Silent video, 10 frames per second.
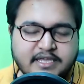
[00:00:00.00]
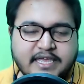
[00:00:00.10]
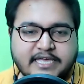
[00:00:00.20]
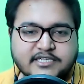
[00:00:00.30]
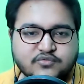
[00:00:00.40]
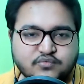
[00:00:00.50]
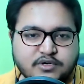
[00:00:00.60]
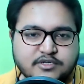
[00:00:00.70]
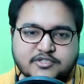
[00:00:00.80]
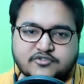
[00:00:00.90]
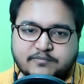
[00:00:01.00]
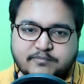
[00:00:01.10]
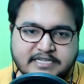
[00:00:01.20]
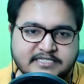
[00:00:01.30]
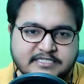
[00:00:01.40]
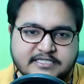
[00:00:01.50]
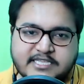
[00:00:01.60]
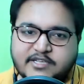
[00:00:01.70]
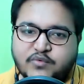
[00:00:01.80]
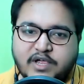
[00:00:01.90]
It works
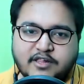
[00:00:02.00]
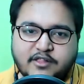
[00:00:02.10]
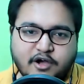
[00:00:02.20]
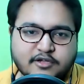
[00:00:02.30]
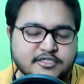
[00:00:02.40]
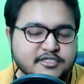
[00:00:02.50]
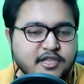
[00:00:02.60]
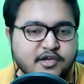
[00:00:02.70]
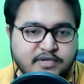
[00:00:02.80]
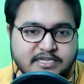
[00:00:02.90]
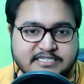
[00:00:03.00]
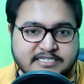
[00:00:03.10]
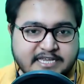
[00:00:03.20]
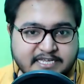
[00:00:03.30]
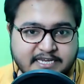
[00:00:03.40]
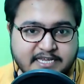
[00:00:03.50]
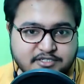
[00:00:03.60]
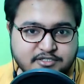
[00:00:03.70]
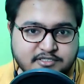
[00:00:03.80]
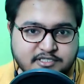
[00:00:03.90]
tremendously well on slow internet
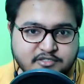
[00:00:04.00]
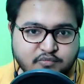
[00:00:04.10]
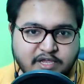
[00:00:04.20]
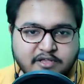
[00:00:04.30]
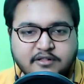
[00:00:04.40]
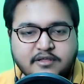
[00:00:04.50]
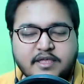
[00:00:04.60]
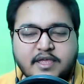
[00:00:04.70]
connections as well.